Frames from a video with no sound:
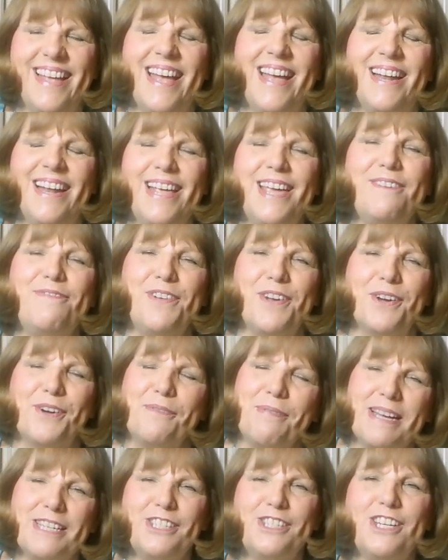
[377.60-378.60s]
Leave your
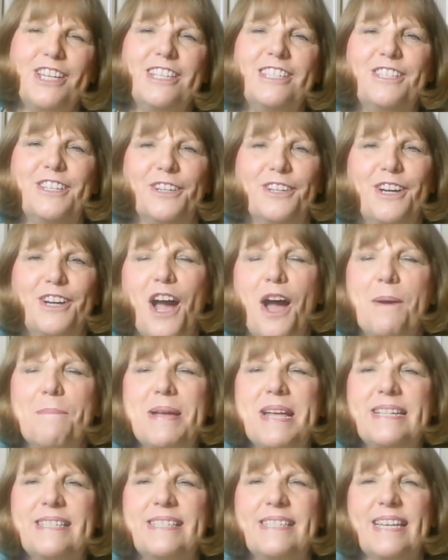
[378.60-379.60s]
questions or
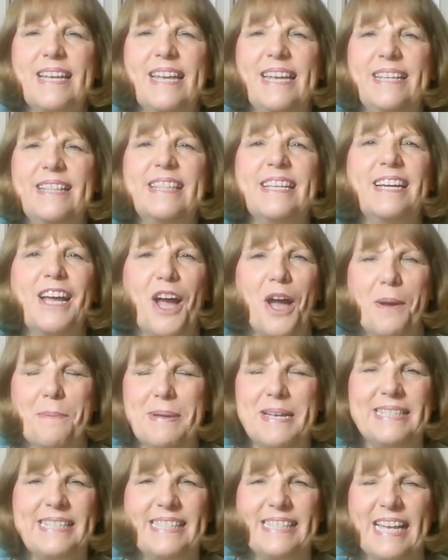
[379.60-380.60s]
comments in the
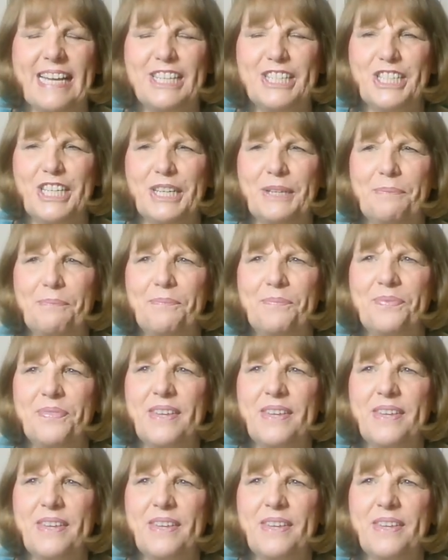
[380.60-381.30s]
comments section.